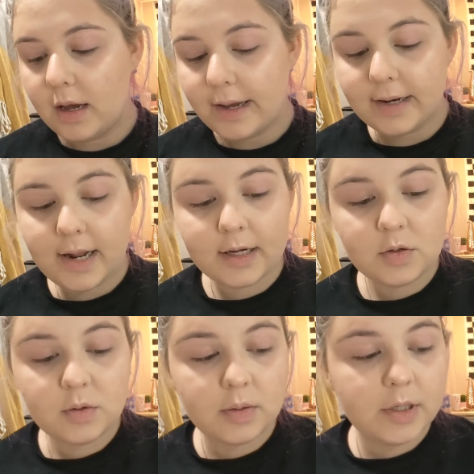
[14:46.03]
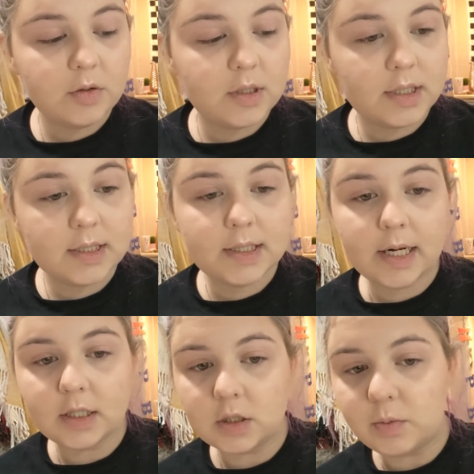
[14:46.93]
And next we're gonna be using a
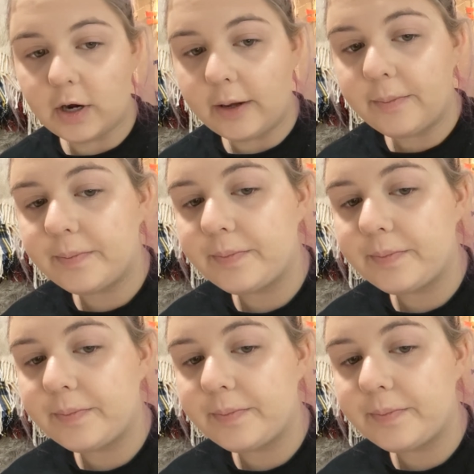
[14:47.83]
setting spray.